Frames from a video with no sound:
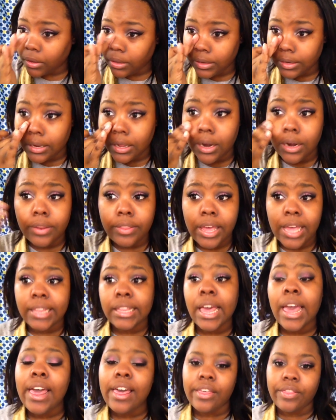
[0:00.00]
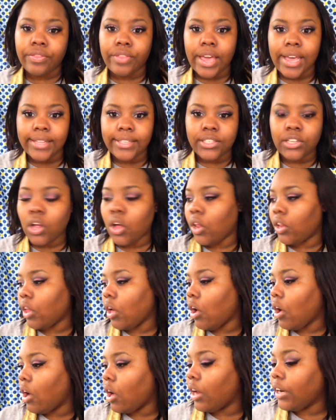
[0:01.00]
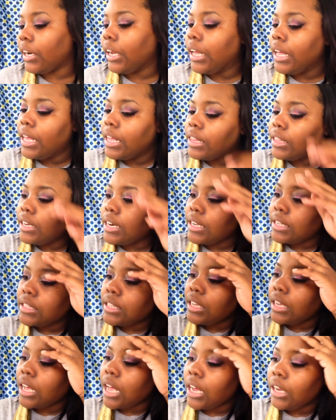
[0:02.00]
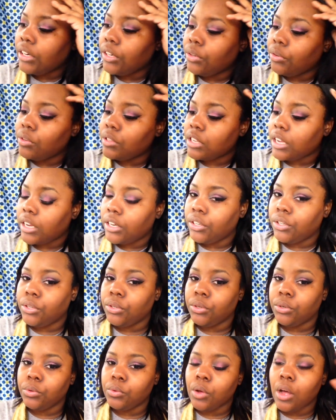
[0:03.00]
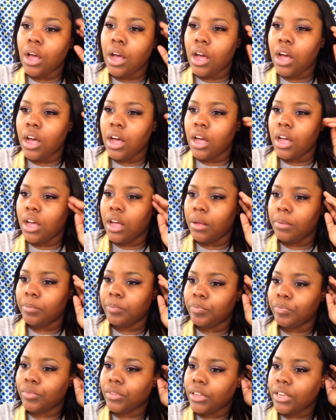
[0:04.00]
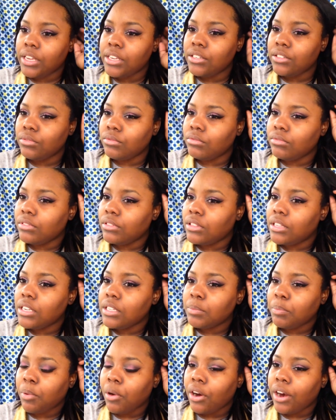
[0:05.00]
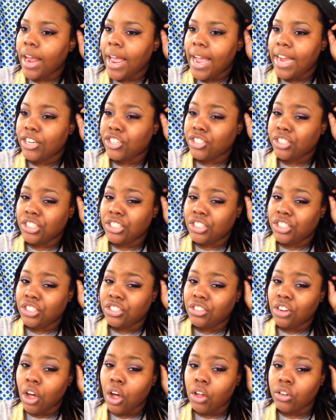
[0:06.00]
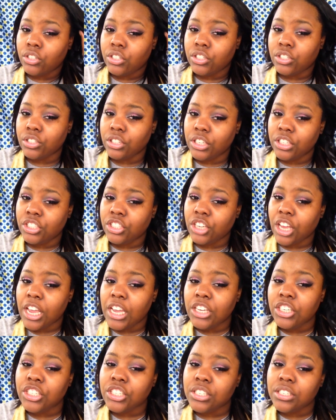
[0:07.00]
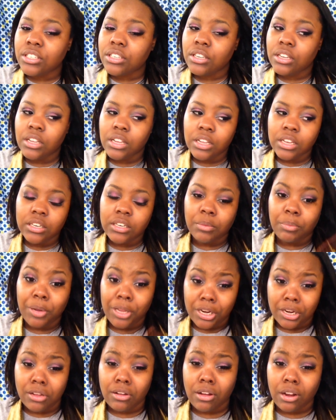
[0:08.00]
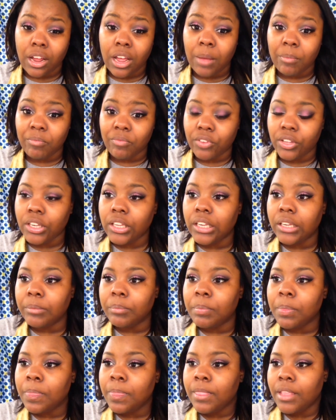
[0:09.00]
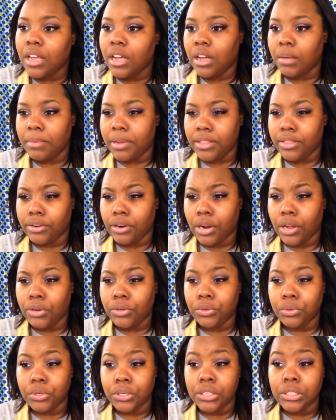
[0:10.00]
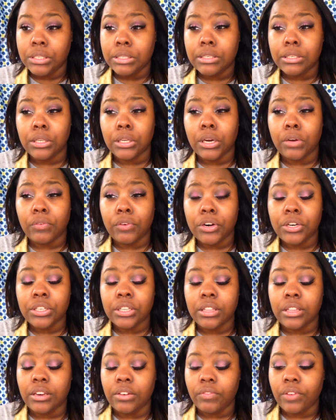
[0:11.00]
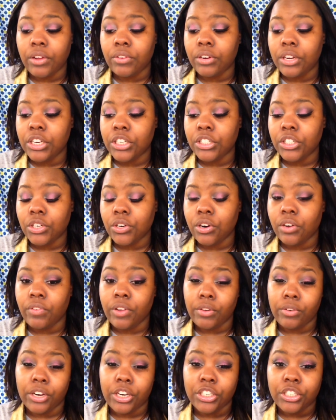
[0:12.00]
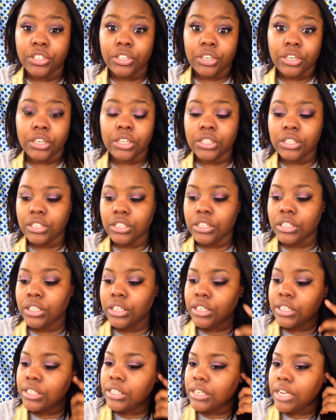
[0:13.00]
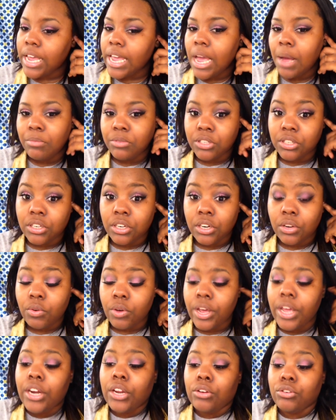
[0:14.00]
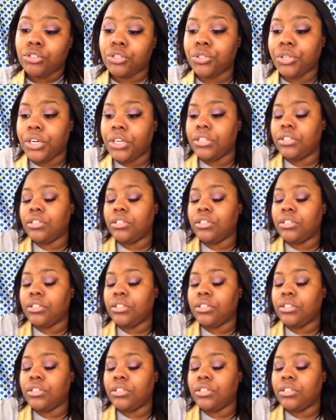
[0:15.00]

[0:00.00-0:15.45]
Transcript: now that that's all on, the next thing I do is I do um, it. This part actually alter it changes depending on how I'm feeling. Um, either I'll do concealer first and then foundation or foundation then concealer. Today I'm just going to go ahead and go straight